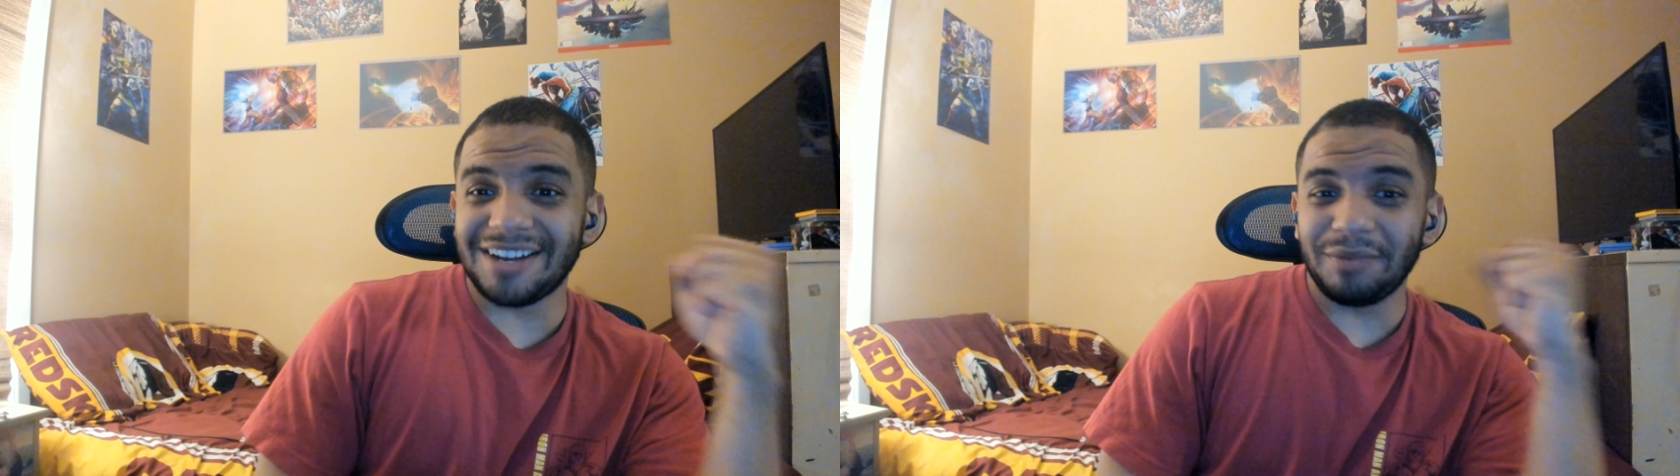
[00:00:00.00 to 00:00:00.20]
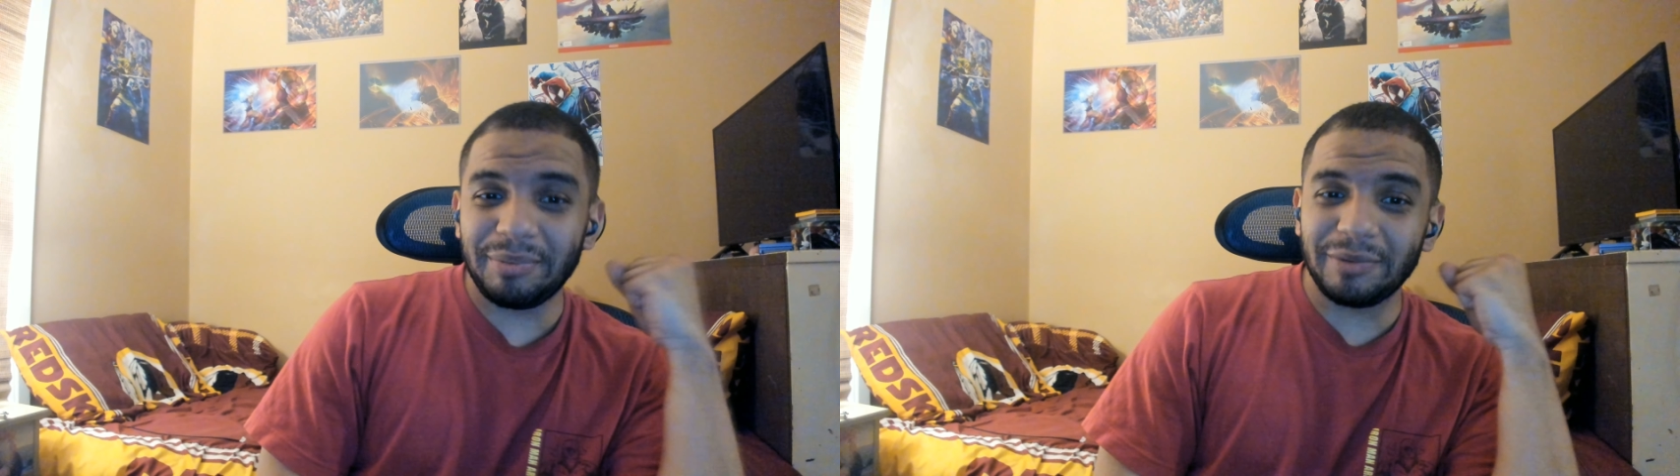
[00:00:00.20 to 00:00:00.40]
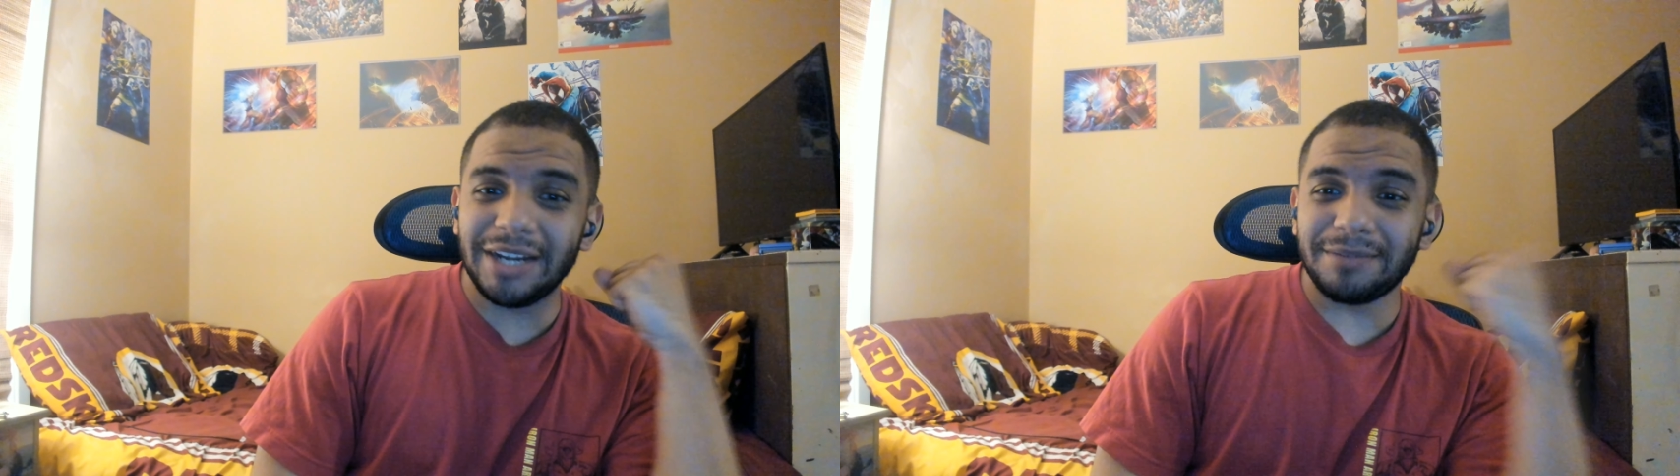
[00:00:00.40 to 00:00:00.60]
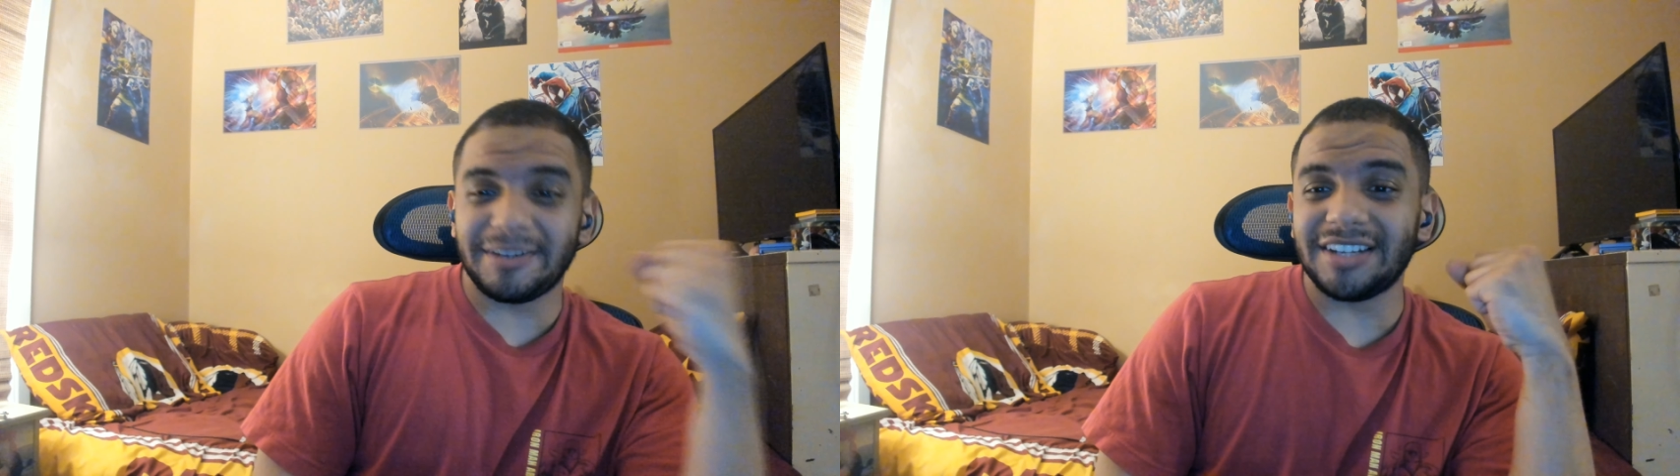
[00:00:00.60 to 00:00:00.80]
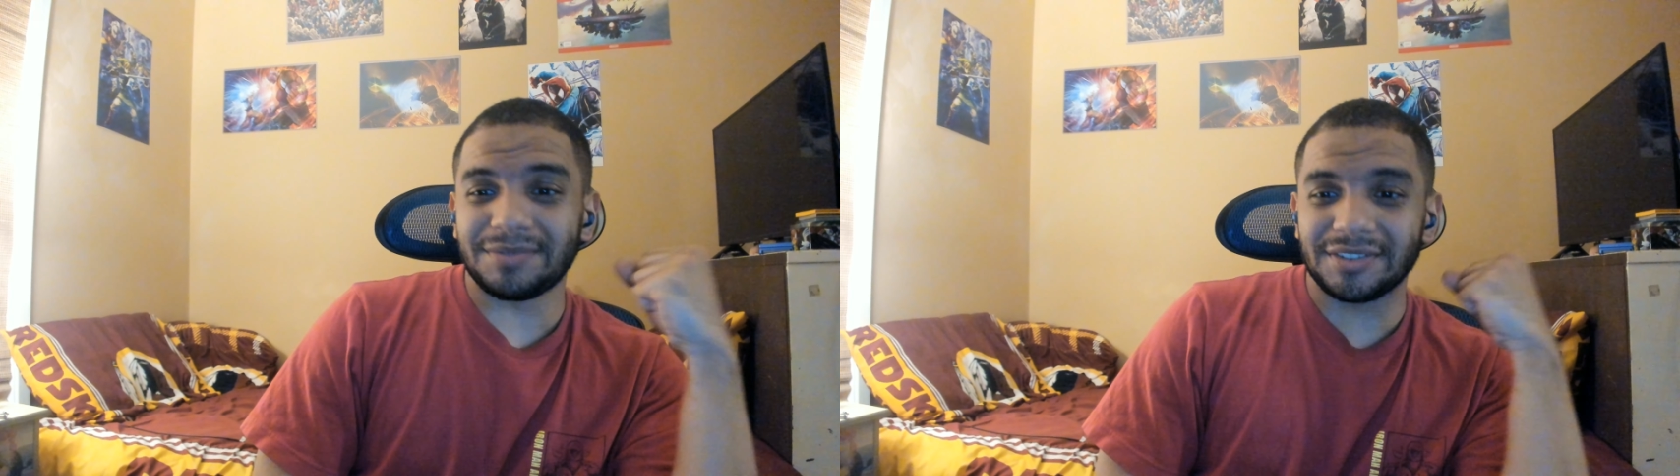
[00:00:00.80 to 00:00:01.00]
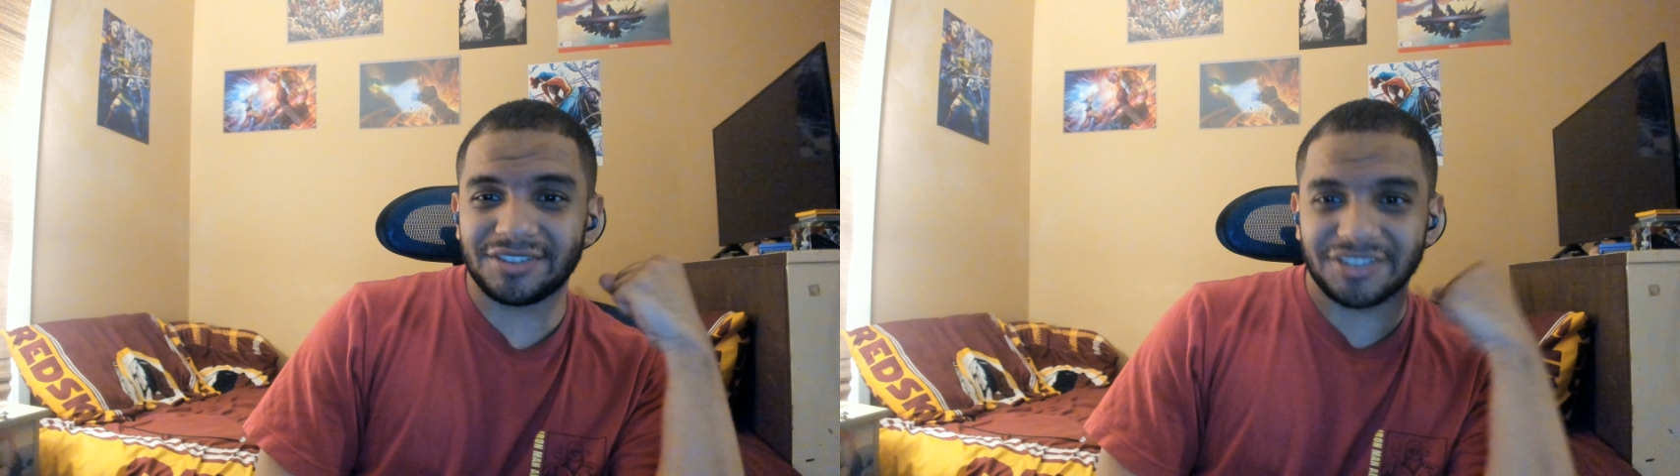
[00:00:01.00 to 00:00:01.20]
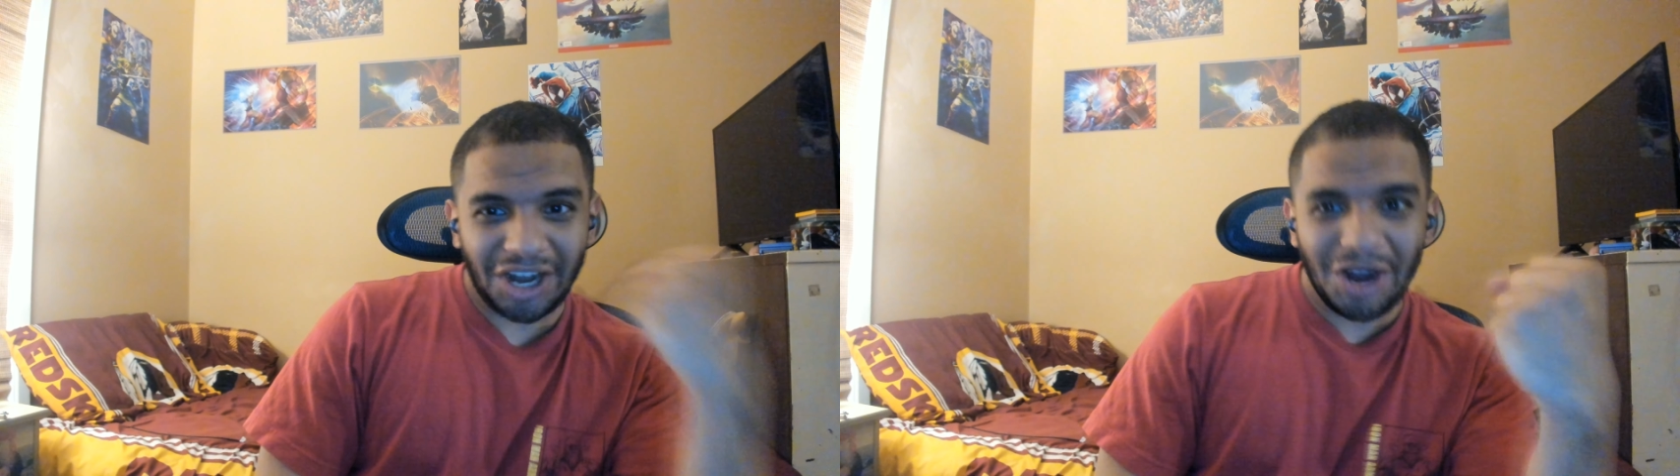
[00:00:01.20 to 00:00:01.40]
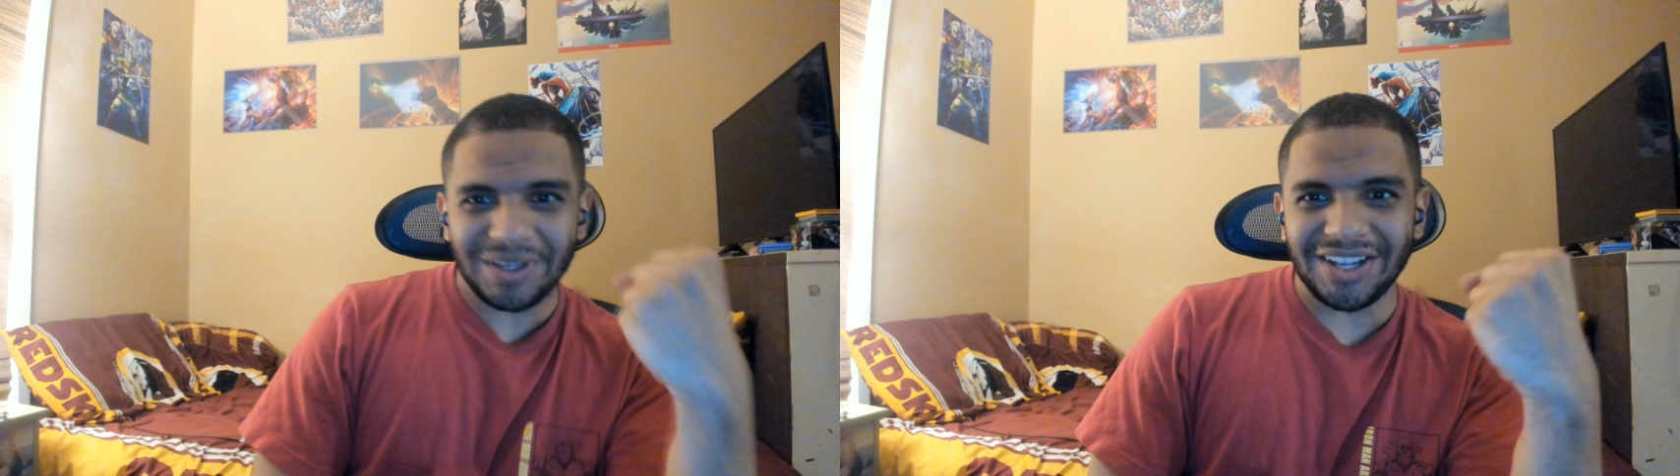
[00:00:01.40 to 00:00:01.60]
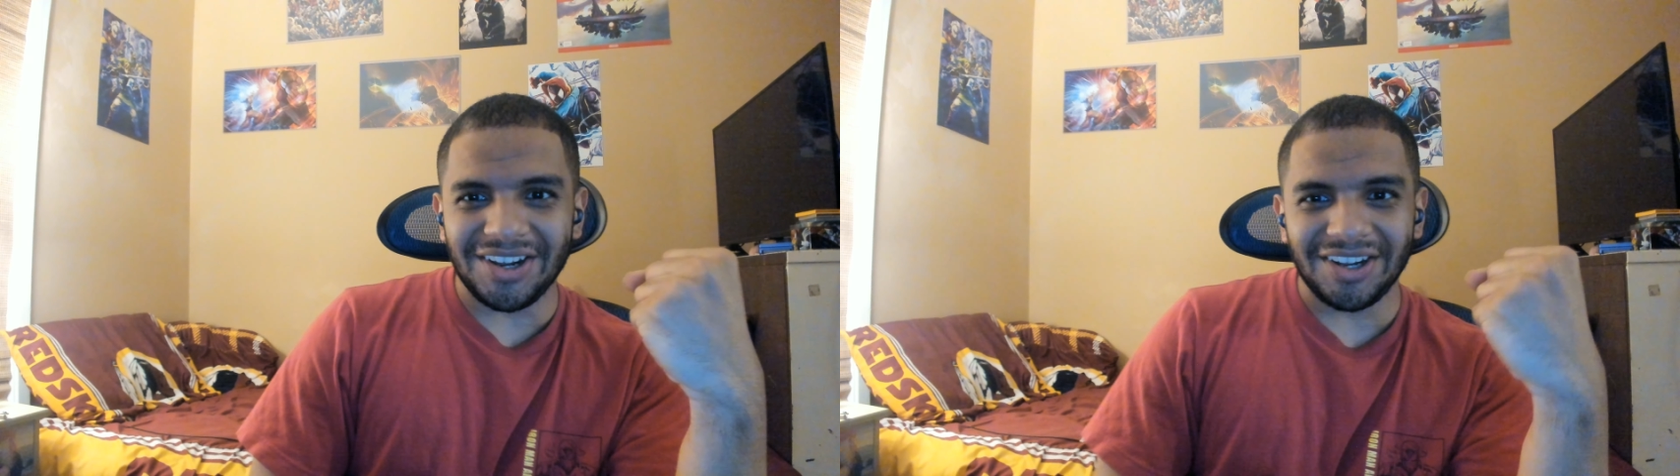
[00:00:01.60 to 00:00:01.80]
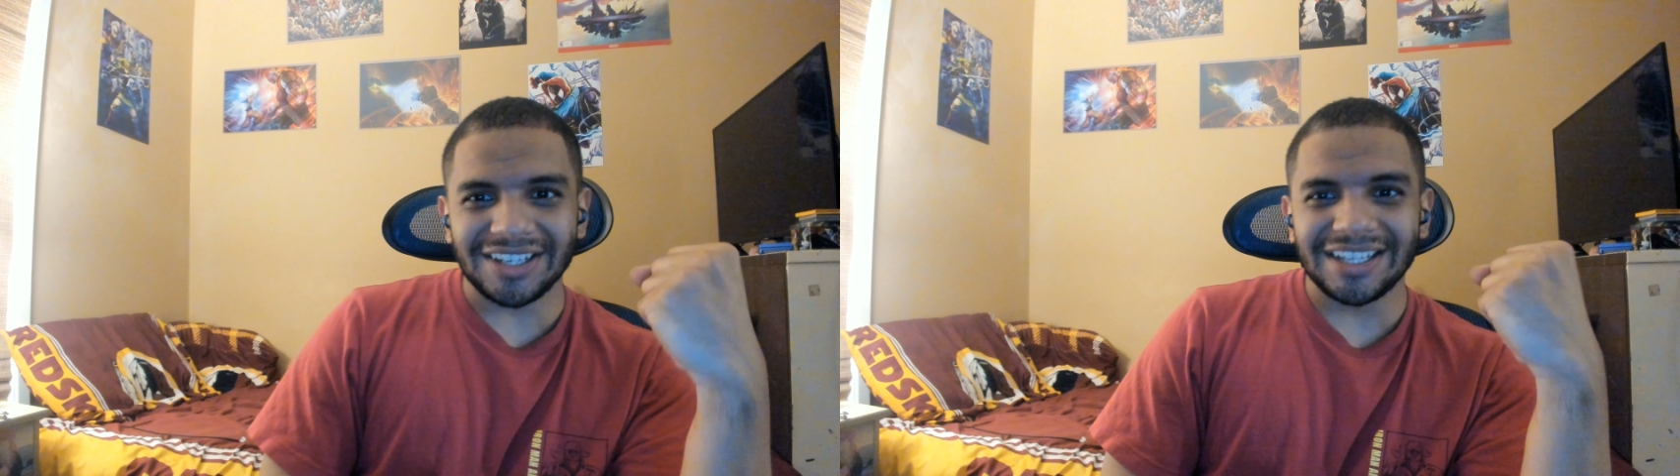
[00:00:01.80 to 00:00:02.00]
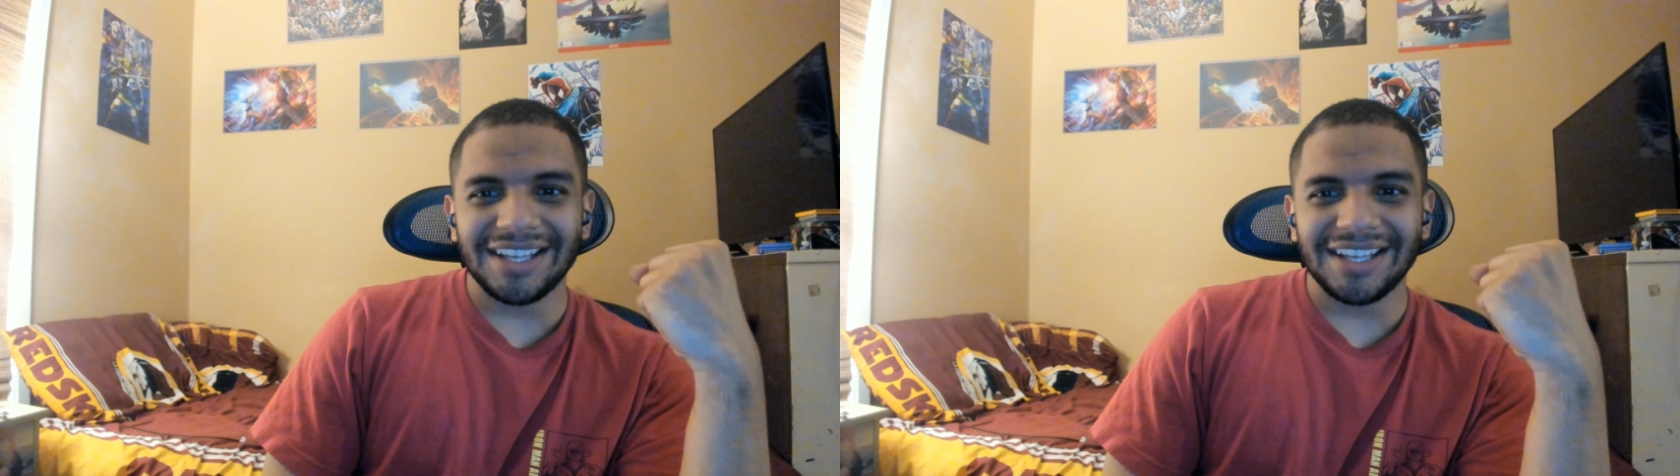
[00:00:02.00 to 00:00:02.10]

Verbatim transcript: we've been waiting for this for so long.